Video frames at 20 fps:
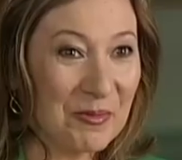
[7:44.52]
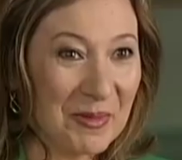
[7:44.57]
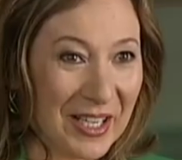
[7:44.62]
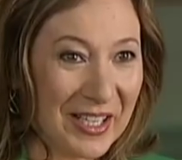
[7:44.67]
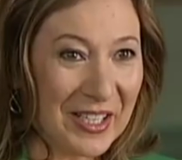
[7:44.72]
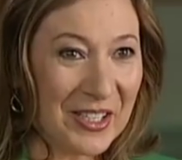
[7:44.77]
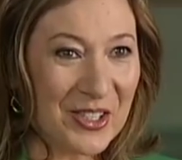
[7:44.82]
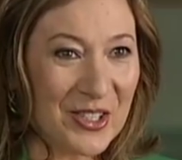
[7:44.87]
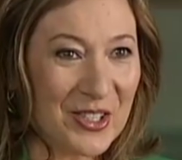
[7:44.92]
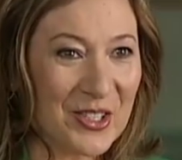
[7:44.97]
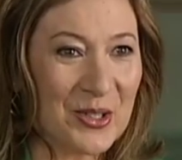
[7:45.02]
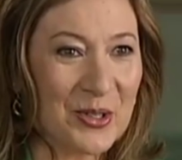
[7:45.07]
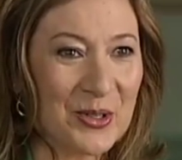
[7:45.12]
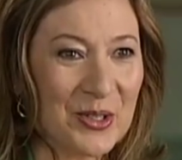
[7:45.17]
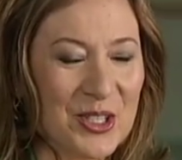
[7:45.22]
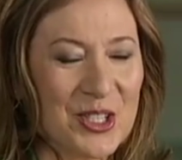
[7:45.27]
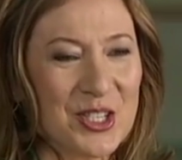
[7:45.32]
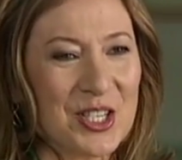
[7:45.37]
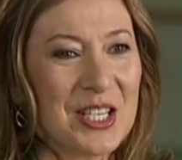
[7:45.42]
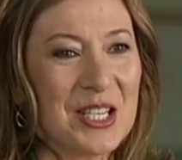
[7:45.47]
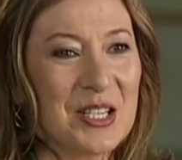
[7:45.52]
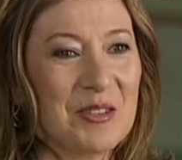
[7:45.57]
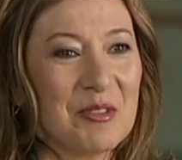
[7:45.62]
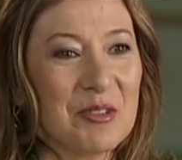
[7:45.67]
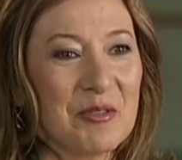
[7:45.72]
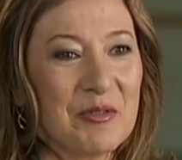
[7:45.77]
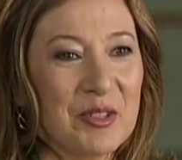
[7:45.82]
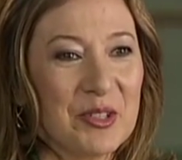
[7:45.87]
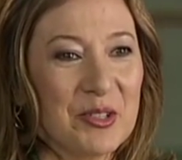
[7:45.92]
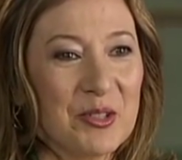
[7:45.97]
managed to achieve
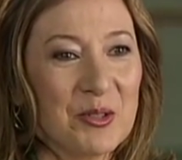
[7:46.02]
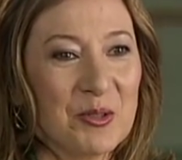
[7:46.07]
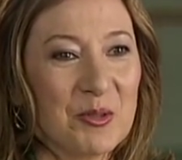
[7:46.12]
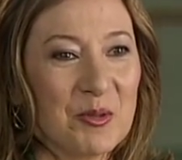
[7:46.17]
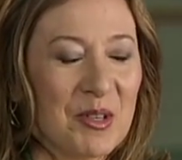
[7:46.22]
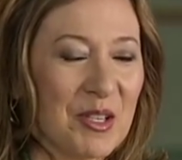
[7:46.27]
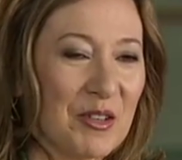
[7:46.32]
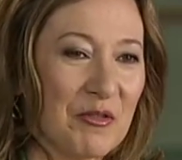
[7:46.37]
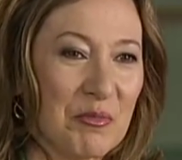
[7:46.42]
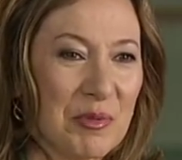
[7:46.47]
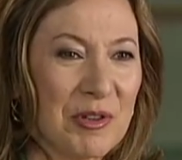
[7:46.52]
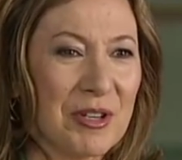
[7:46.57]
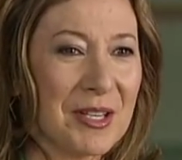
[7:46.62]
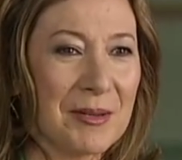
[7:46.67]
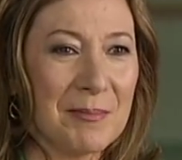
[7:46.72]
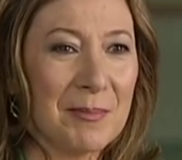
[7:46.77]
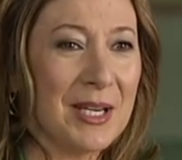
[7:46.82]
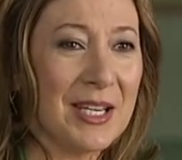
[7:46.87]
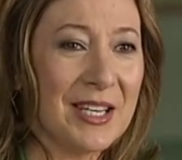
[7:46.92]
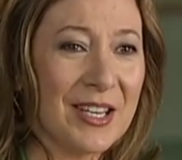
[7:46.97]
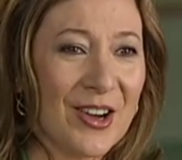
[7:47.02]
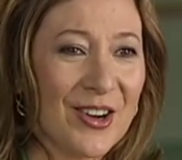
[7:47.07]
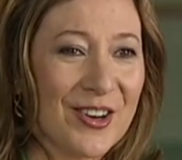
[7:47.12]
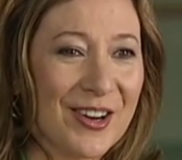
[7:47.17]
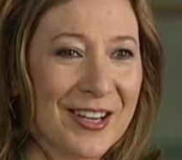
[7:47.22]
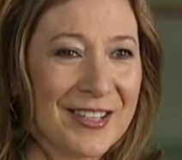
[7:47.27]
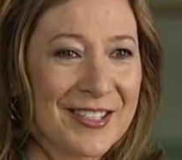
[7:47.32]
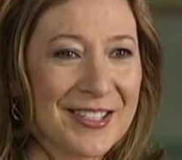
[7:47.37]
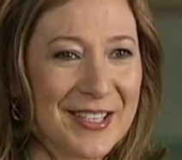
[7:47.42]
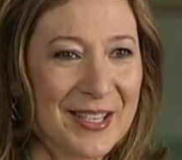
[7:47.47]
if you have pretty
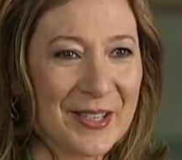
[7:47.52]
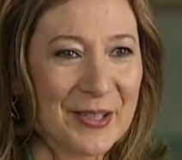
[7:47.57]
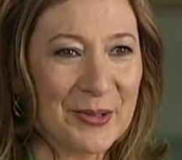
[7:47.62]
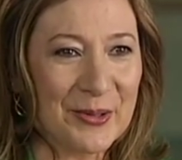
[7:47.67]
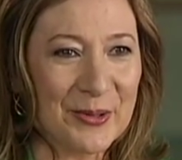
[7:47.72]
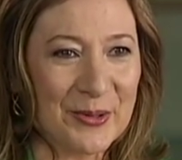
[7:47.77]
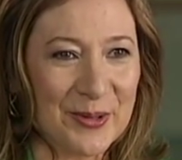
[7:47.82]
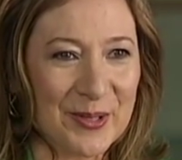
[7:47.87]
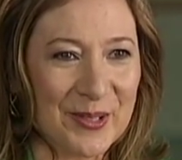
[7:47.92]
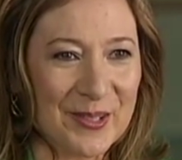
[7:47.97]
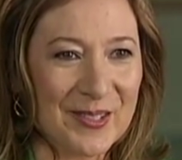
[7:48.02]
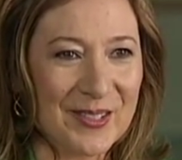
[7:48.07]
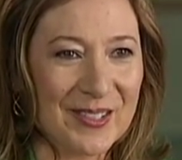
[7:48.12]
mediocre skills?